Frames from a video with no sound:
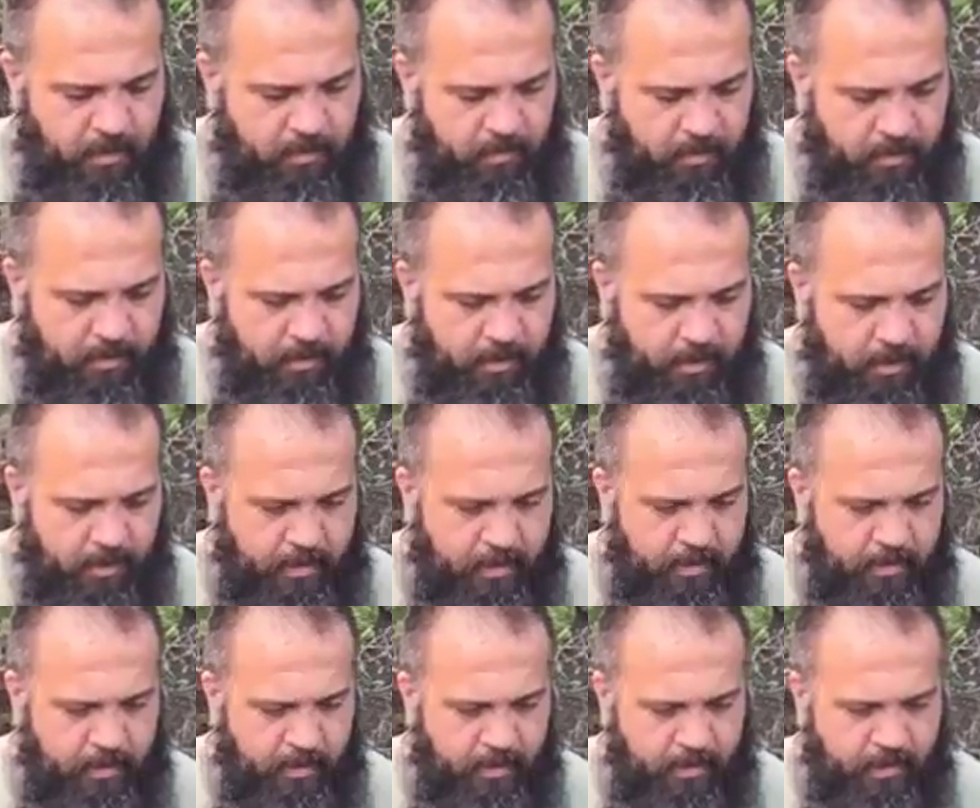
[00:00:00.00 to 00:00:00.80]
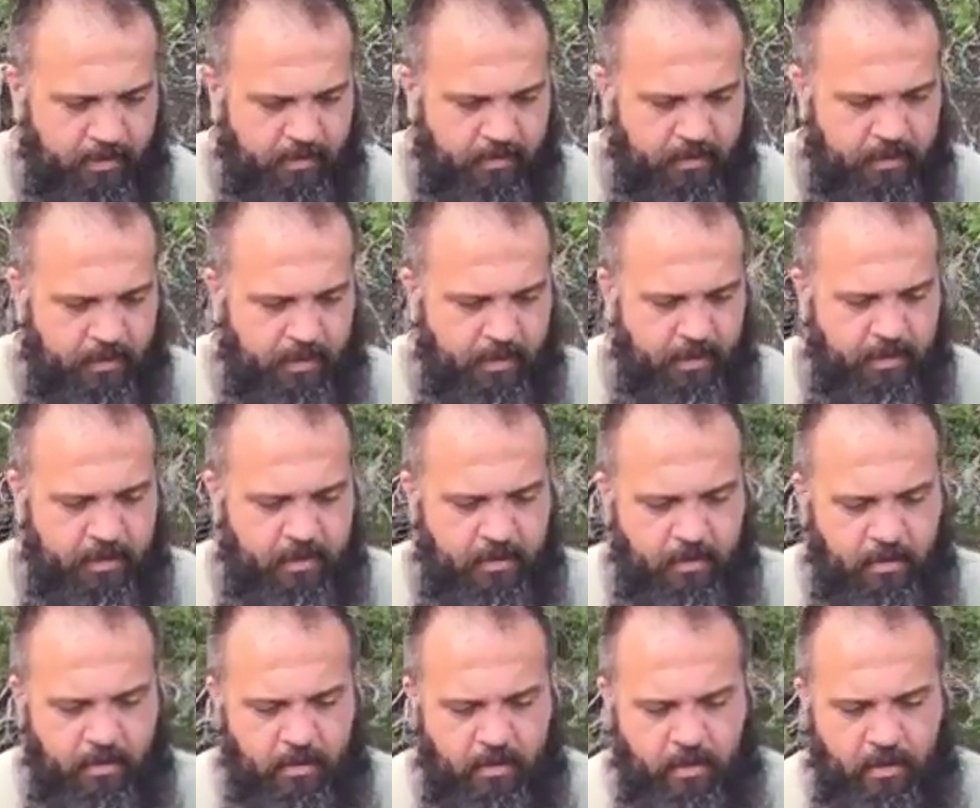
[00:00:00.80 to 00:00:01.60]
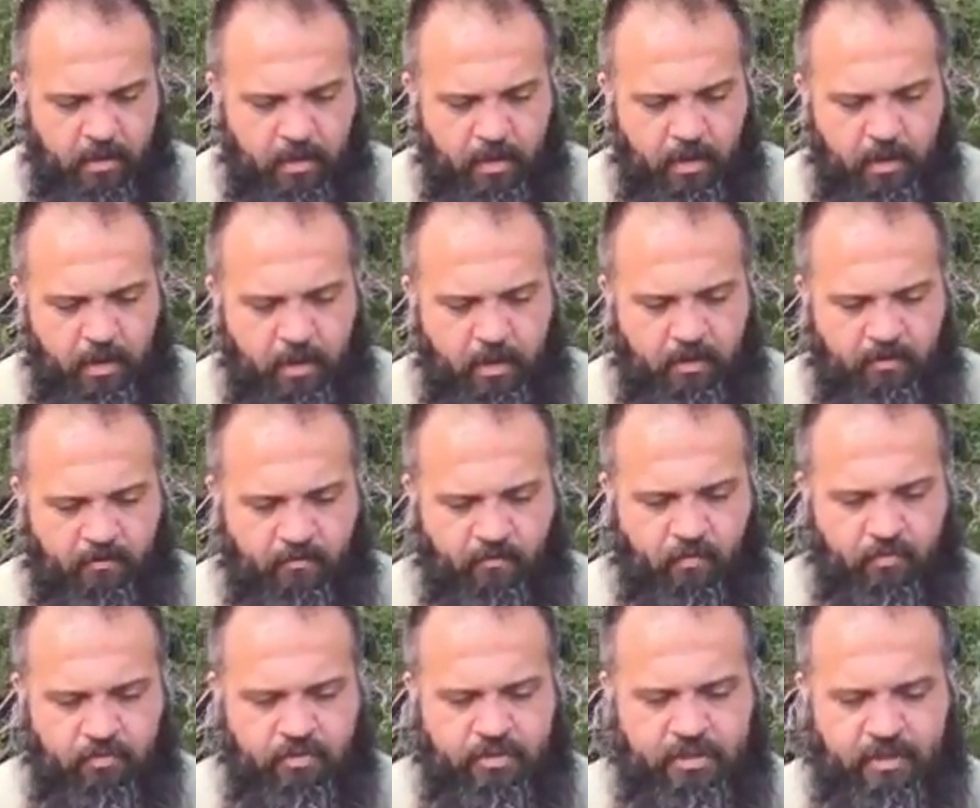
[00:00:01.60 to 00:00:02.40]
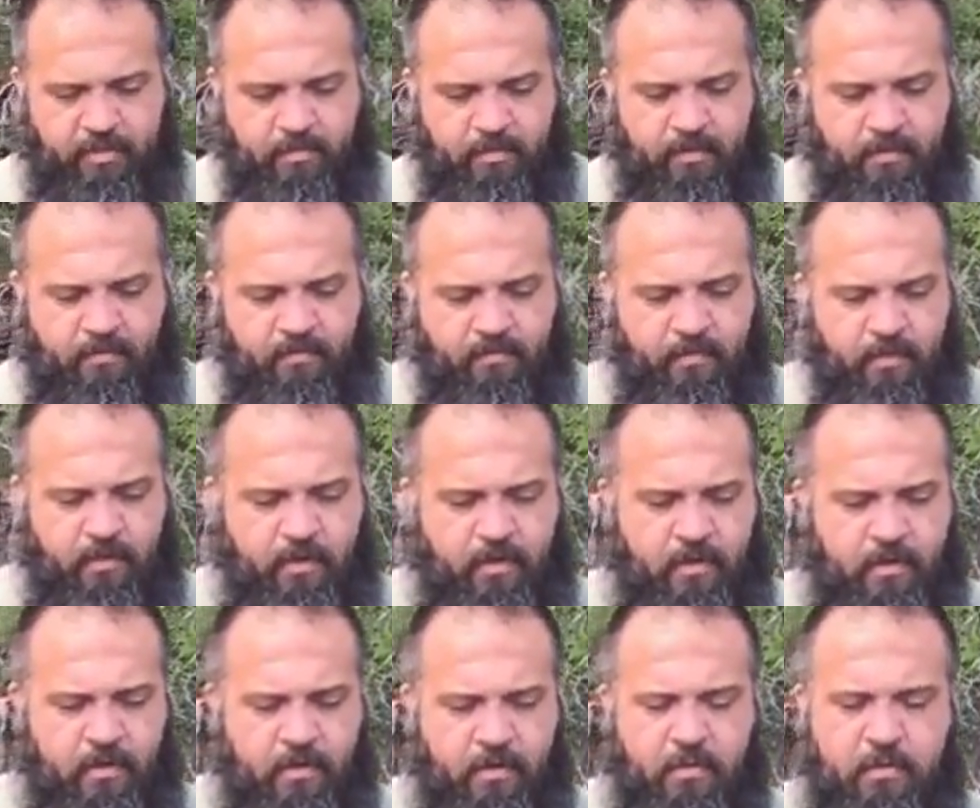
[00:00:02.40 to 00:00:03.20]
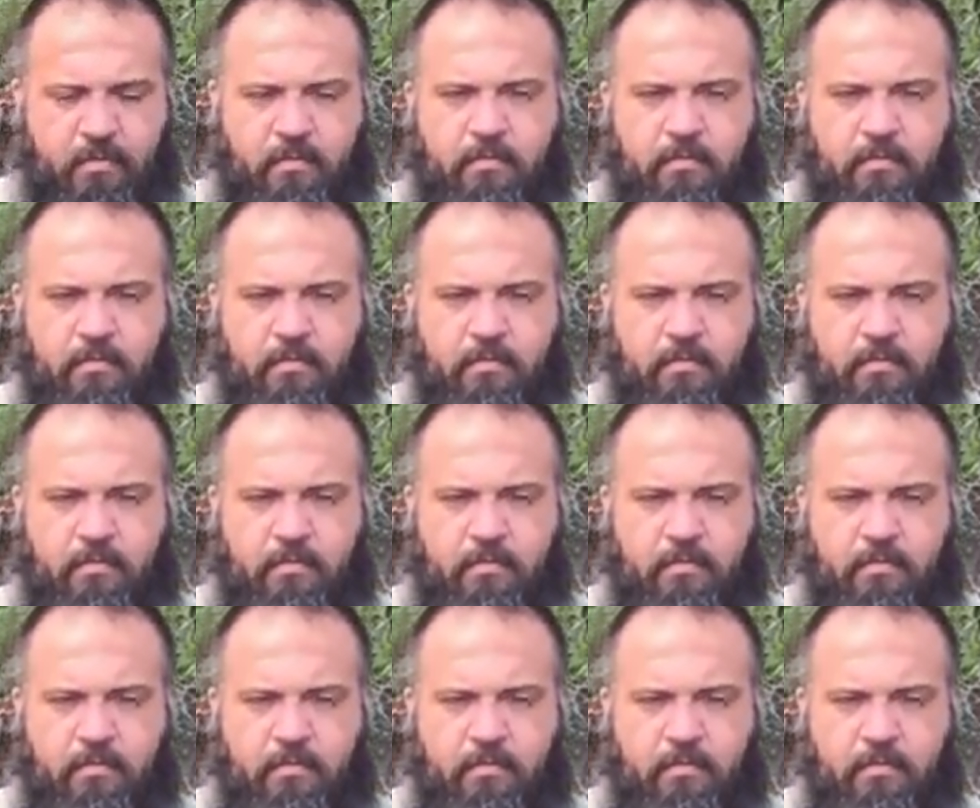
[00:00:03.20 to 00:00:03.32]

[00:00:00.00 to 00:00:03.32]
Okay, and then for some of the